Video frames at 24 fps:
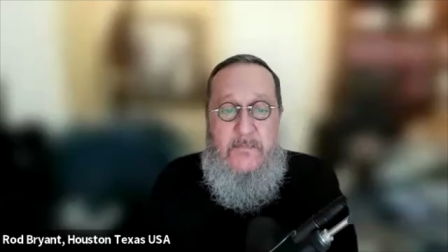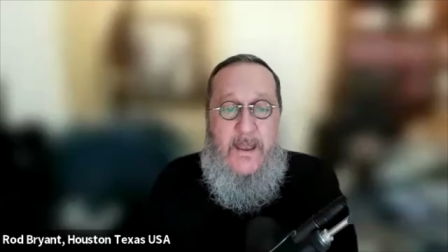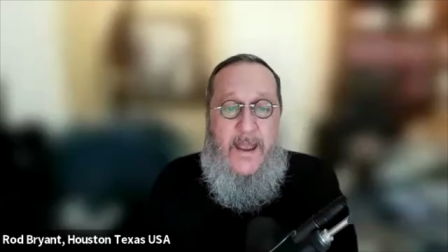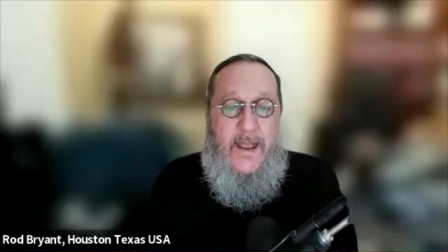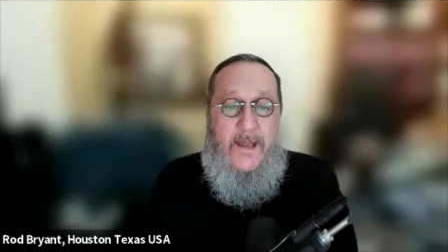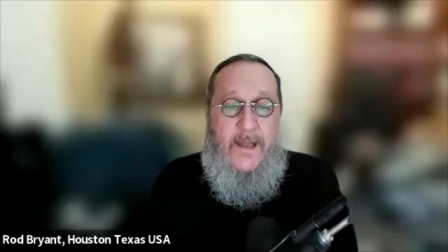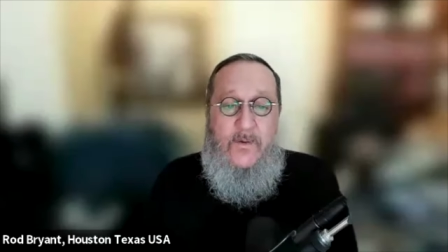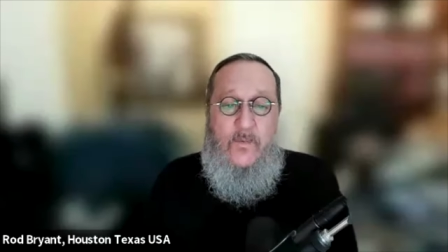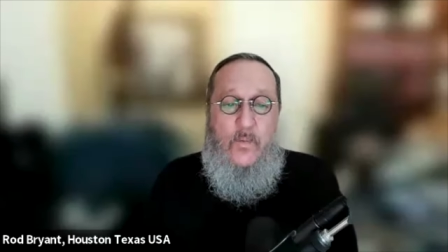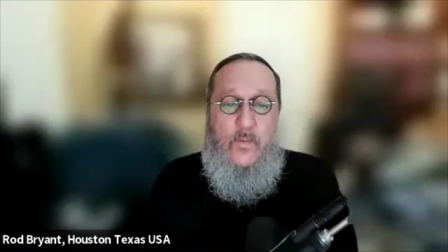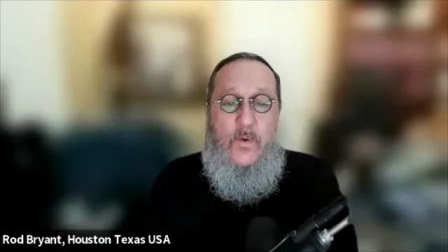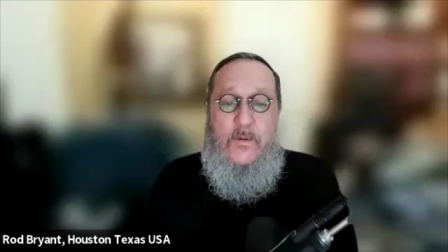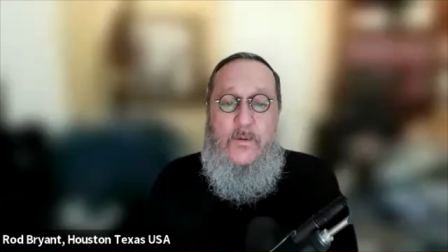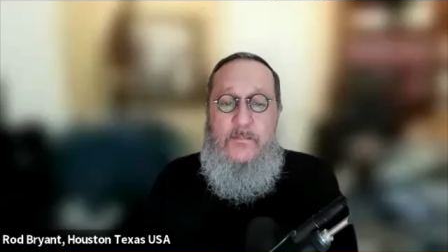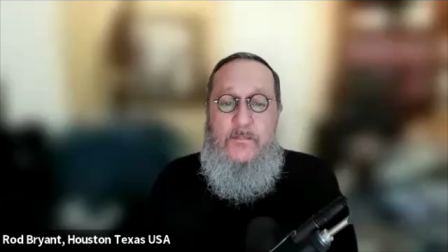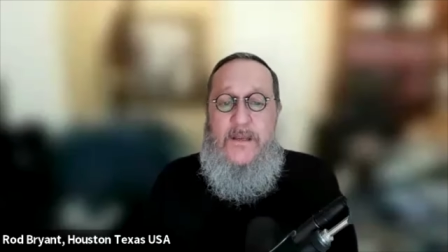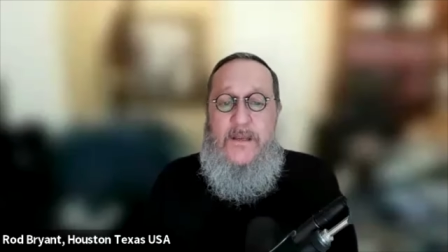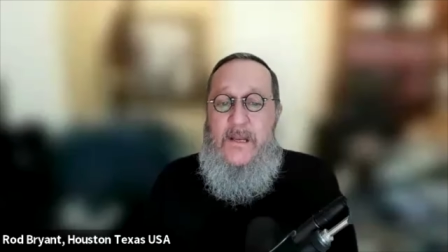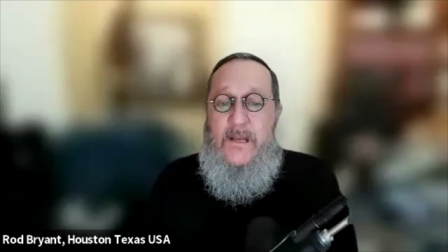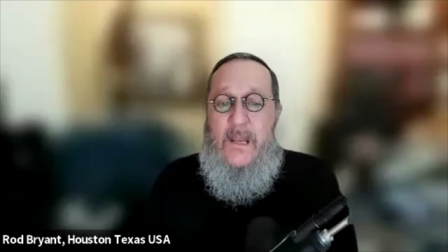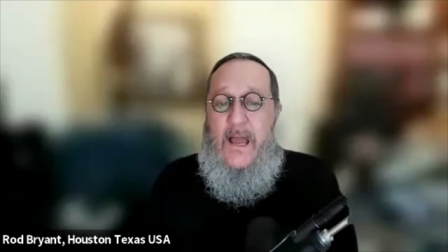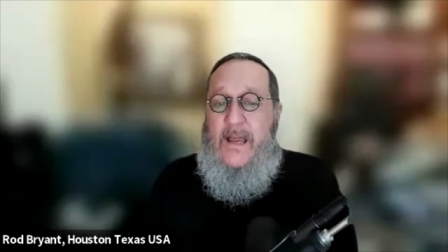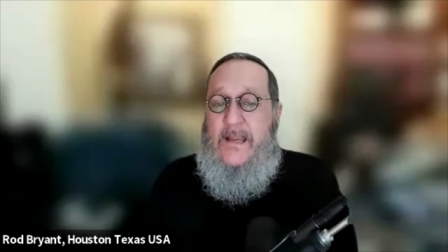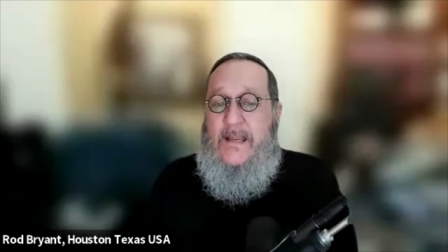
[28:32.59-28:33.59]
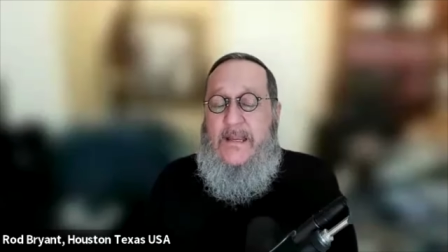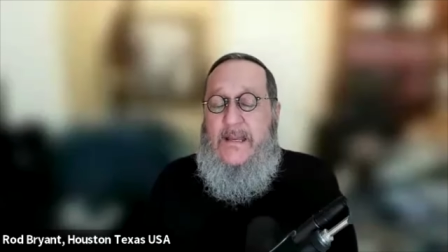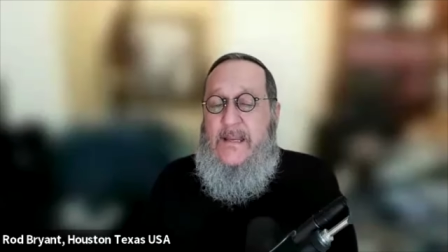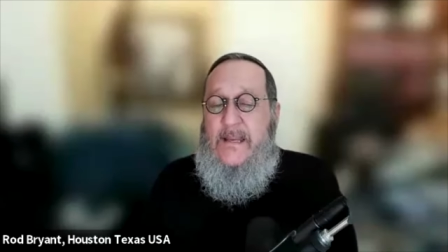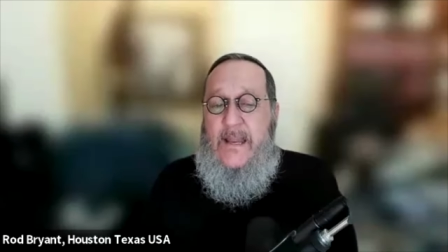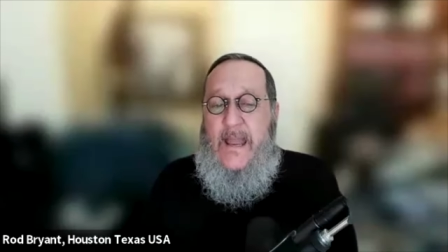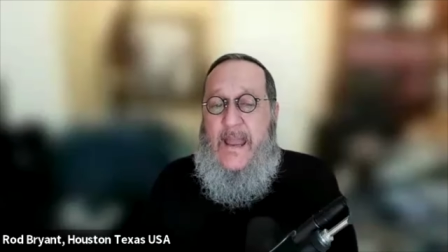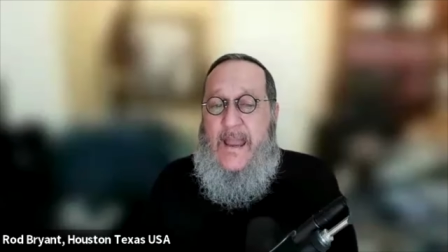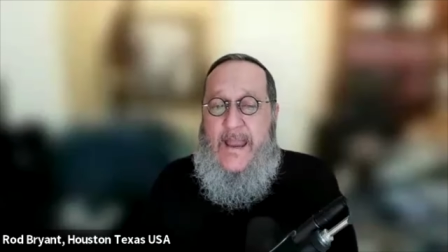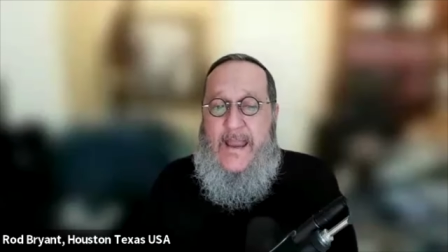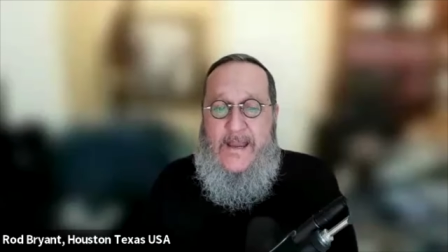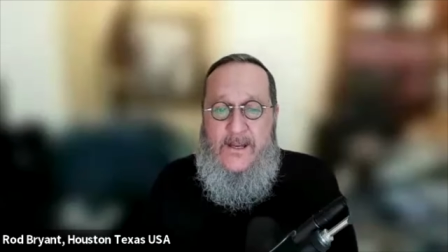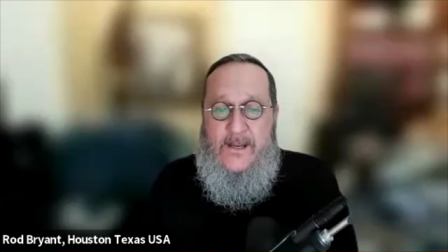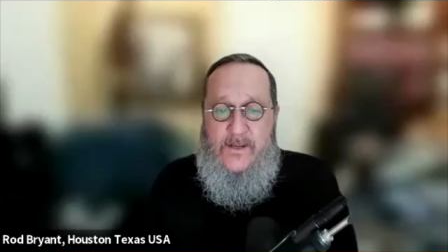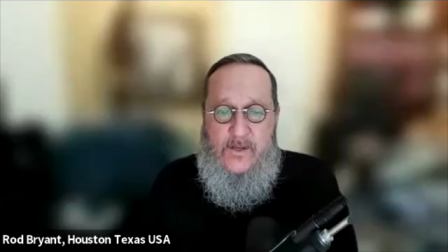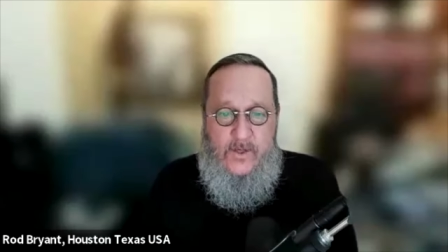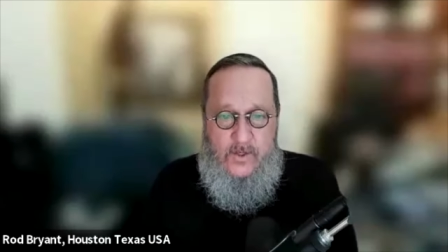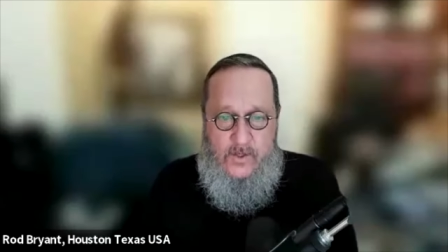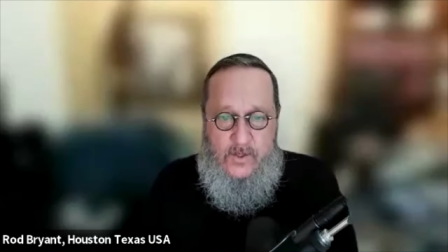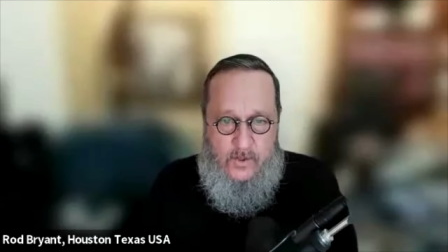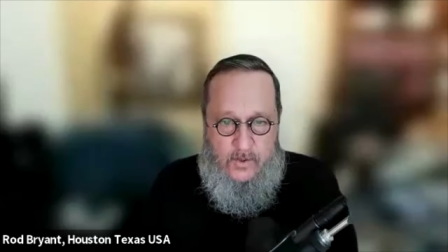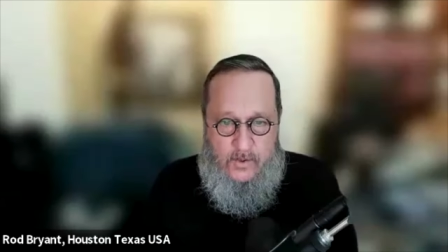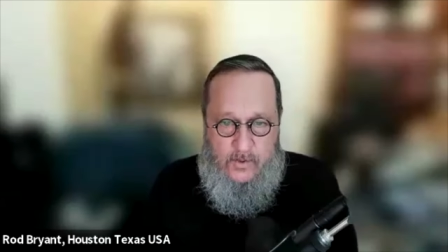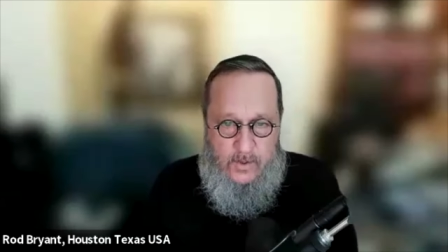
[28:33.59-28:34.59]
man would be like an
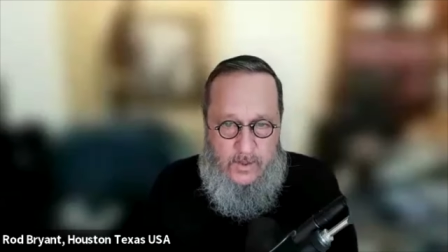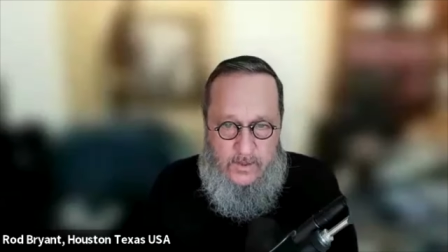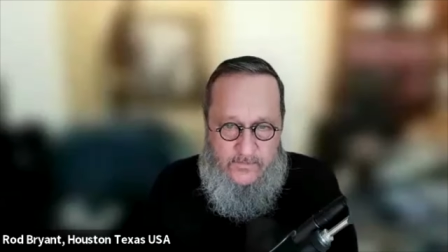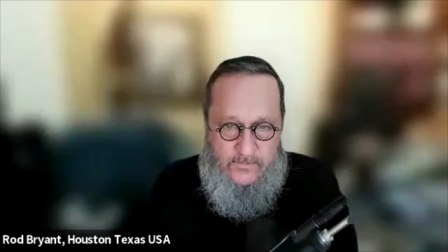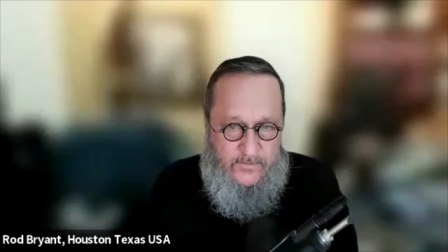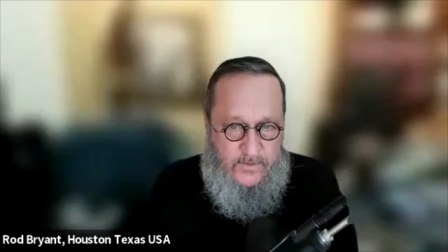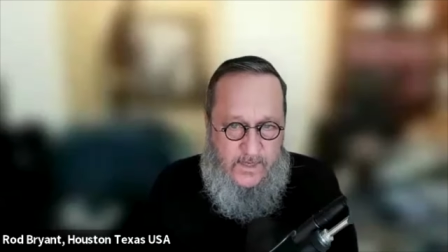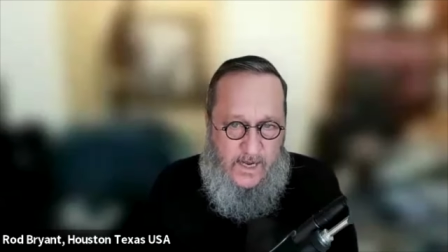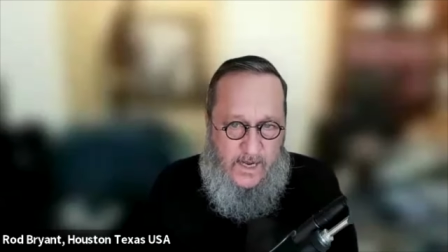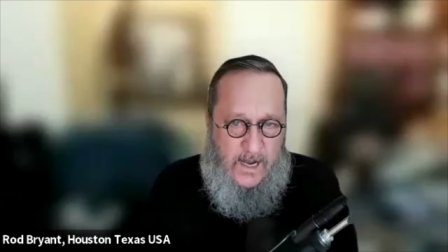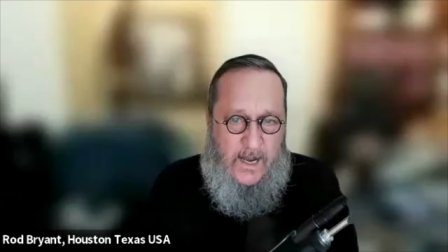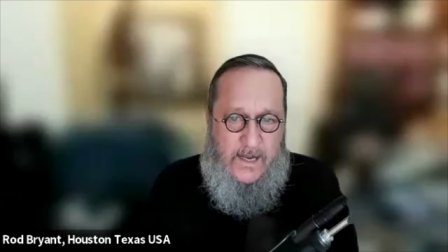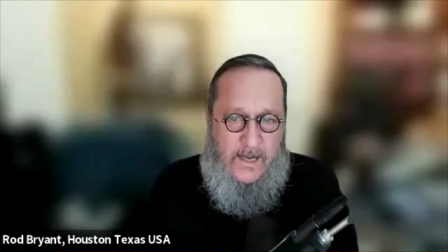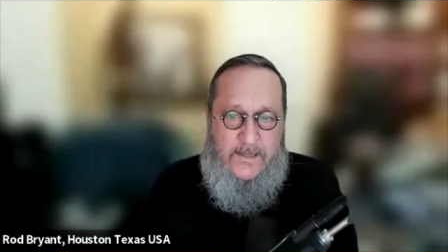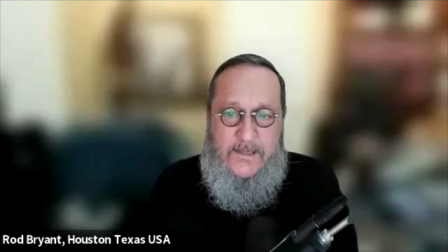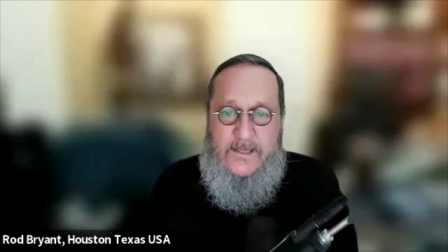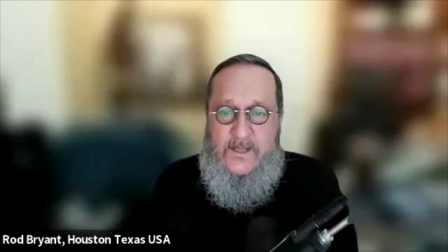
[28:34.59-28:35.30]
angel of God,